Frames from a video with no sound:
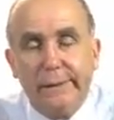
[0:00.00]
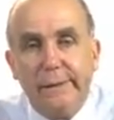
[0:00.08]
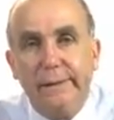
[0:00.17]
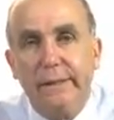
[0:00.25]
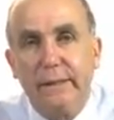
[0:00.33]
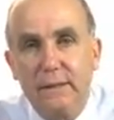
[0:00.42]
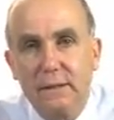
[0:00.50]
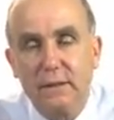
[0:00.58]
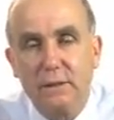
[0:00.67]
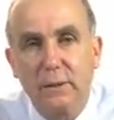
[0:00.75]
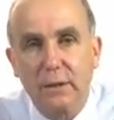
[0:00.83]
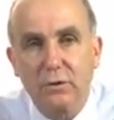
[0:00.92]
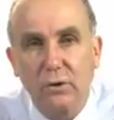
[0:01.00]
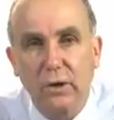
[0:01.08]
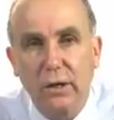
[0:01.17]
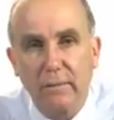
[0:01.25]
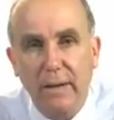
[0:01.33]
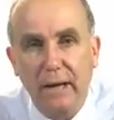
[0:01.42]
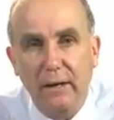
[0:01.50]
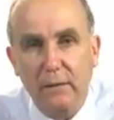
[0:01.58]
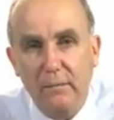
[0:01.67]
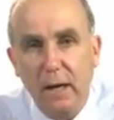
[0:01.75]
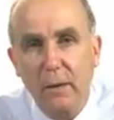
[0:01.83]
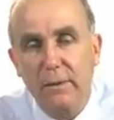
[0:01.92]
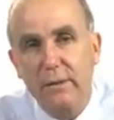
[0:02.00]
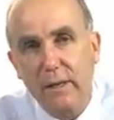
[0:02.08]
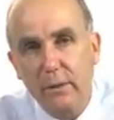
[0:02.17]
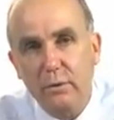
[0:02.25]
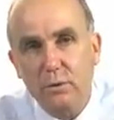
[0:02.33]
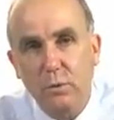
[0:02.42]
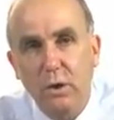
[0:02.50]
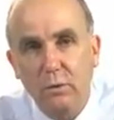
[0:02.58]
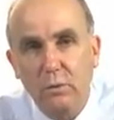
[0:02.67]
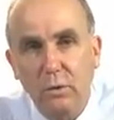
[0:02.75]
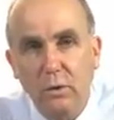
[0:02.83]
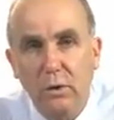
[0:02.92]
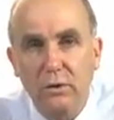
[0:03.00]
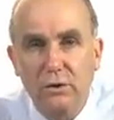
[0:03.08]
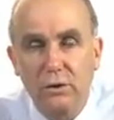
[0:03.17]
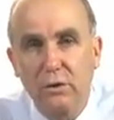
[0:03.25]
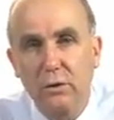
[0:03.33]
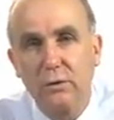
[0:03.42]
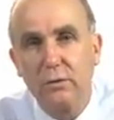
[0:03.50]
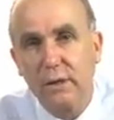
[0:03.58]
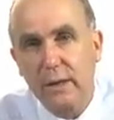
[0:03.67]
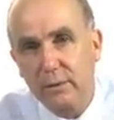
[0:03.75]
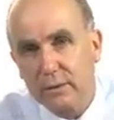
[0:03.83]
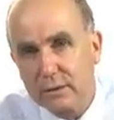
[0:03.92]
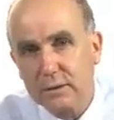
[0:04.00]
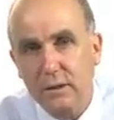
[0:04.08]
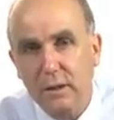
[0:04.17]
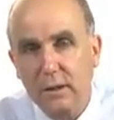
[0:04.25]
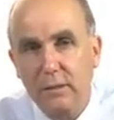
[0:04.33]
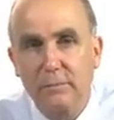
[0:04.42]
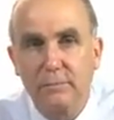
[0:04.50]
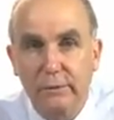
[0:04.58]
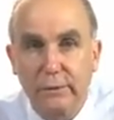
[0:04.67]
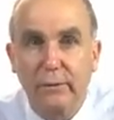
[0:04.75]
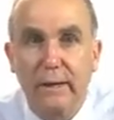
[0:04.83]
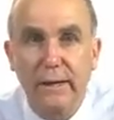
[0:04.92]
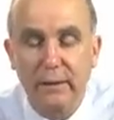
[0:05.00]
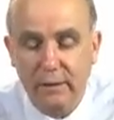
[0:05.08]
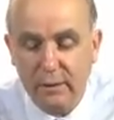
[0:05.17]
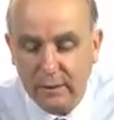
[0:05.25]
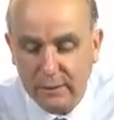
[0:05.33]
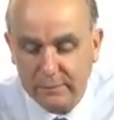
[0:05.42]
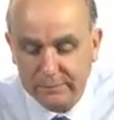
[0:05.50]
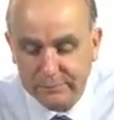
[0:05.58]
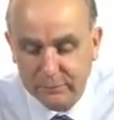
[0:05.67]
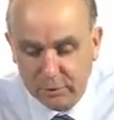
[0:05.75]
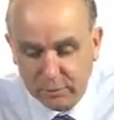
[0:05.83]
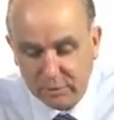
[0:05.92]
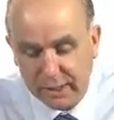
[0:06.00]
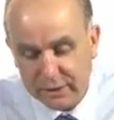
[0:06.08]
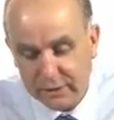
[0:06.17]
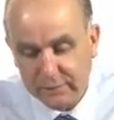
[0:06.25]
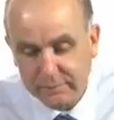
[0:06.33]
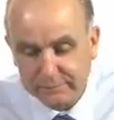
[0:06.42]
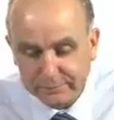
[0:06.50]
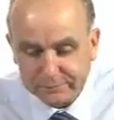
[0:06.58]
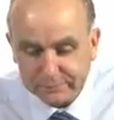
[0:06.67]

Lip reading: in the instance we're talking about at the moment, there was World War II, there was the Great Depression.